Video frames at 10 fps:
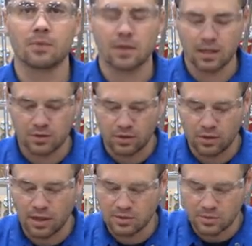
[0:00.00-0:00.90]
Okay, so
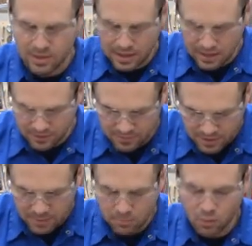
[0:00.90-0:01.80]
you always want to have
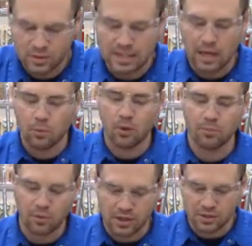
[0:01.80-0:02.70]
more
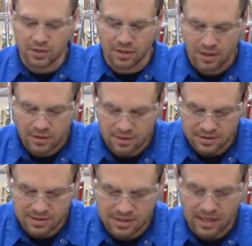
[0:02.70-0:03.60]
downward pressure
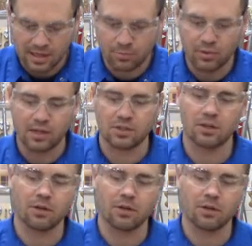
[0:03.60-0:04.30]
than side pressure.